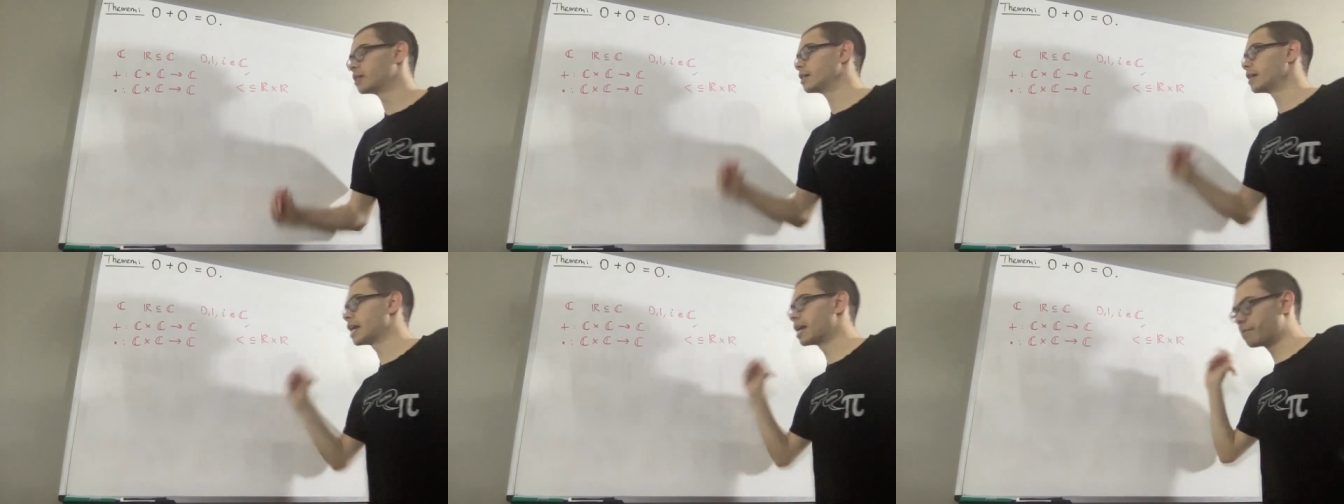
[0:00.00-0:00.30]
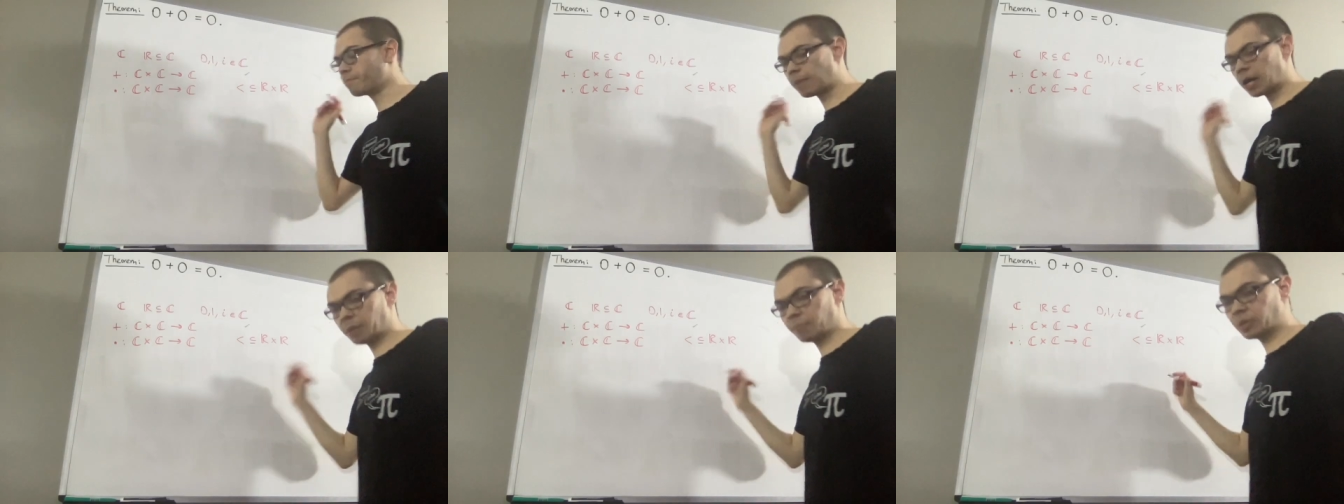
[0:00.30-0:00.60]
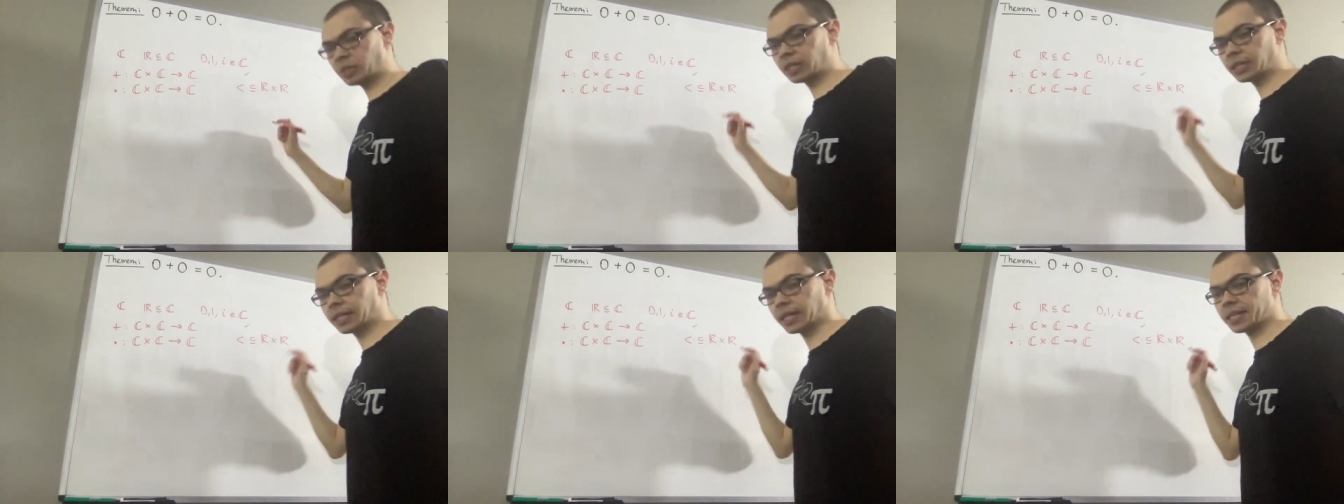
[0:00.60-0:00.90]
it might
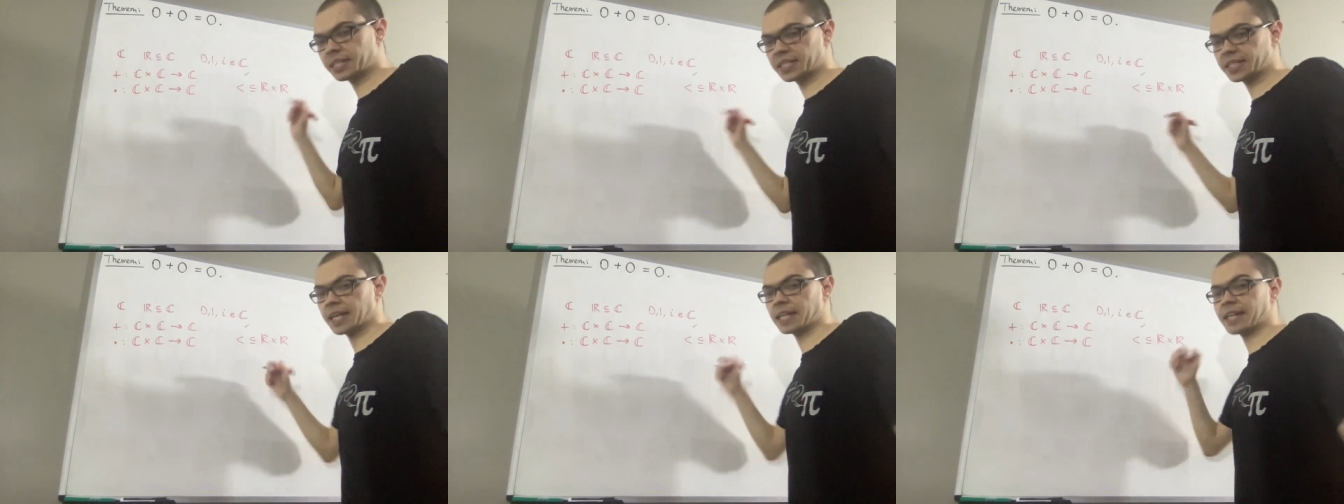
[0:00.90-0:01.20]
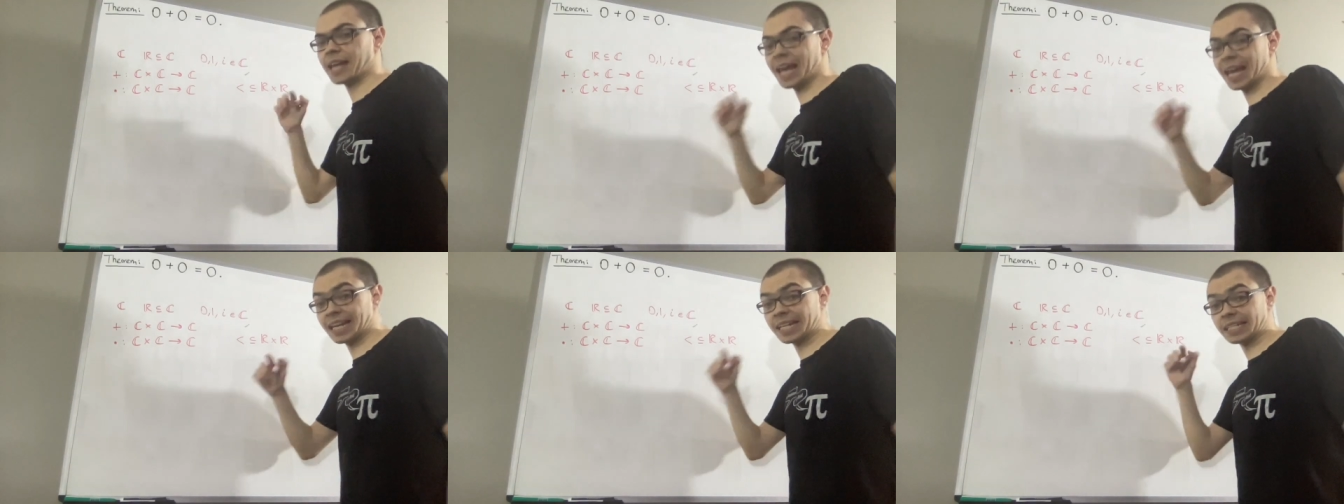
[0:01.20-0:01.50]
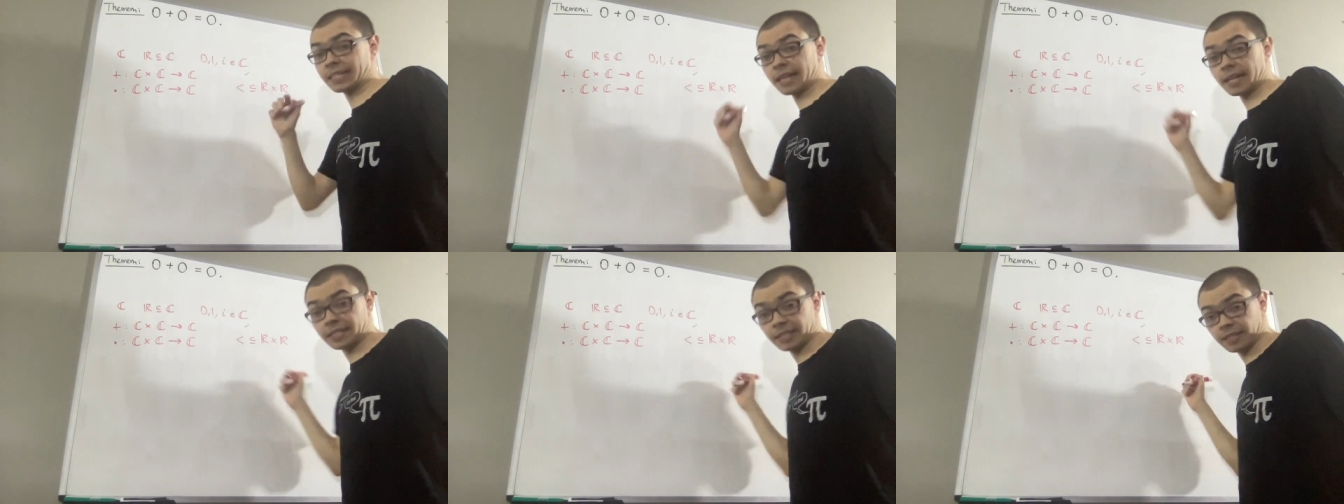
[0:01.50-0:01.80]
be the case that A
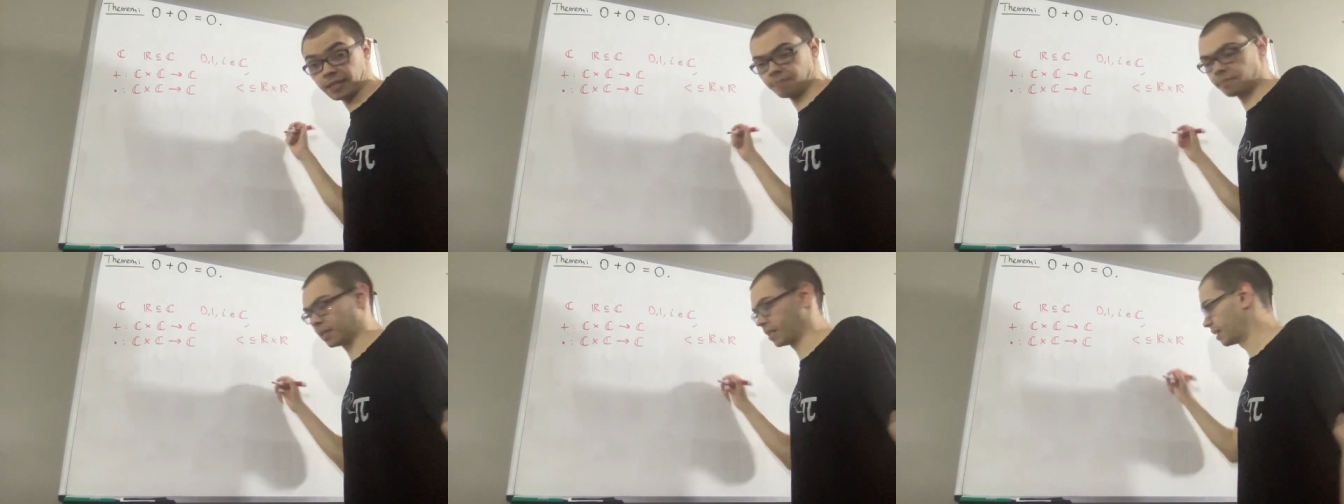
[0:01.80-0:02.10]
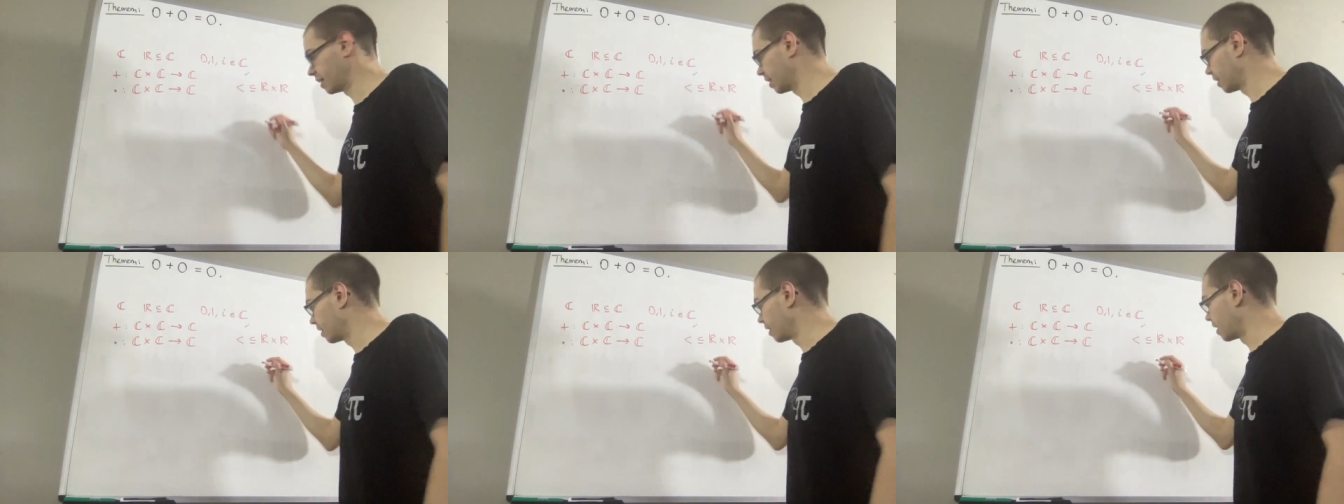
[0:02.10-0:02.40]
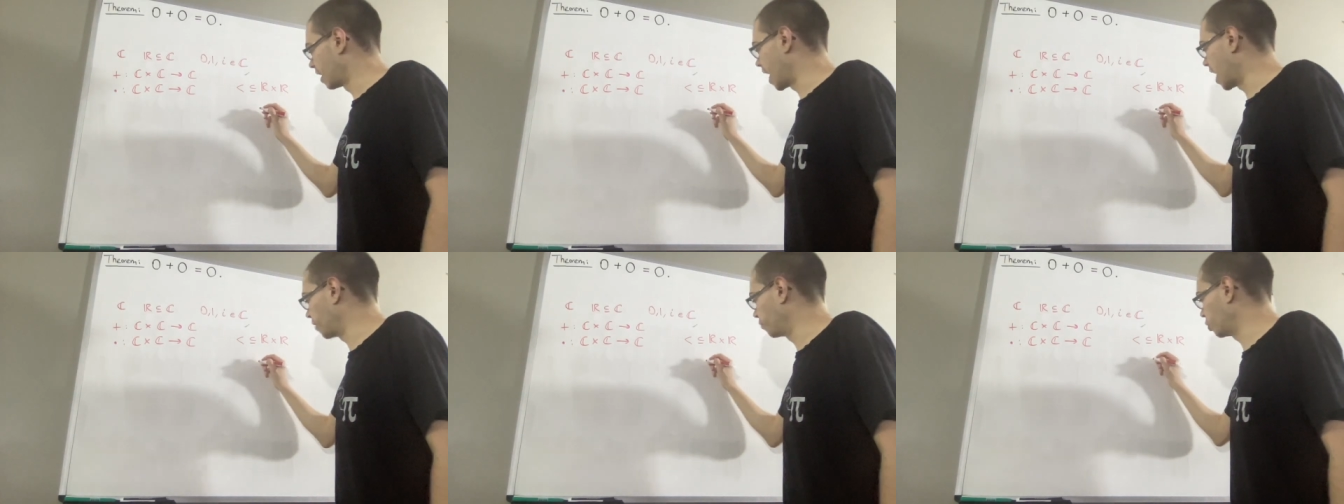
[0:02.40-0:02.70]
is less than B,
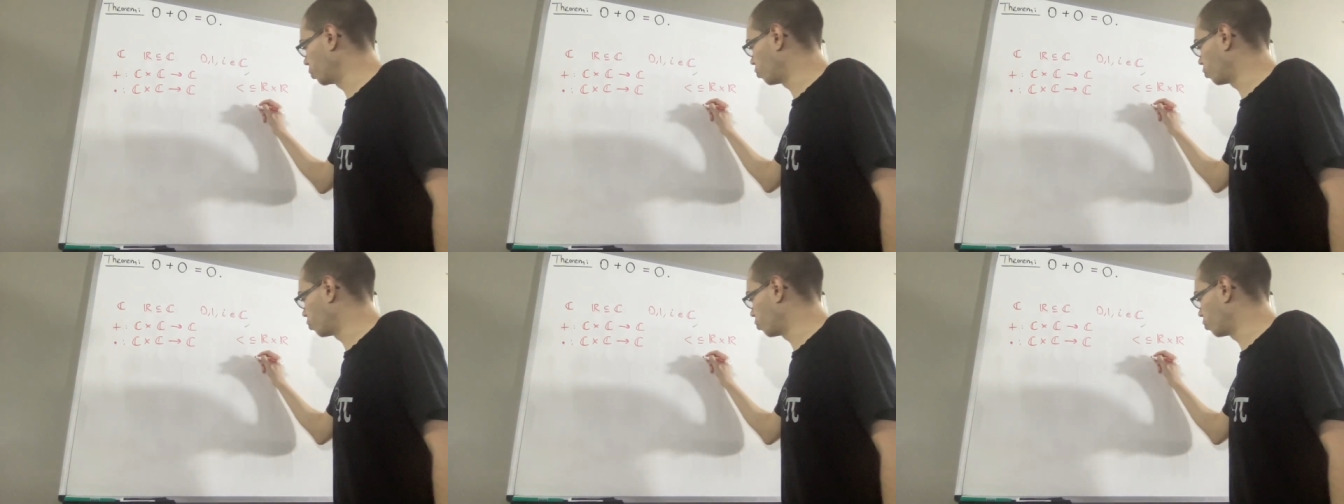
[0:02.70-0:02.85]
and we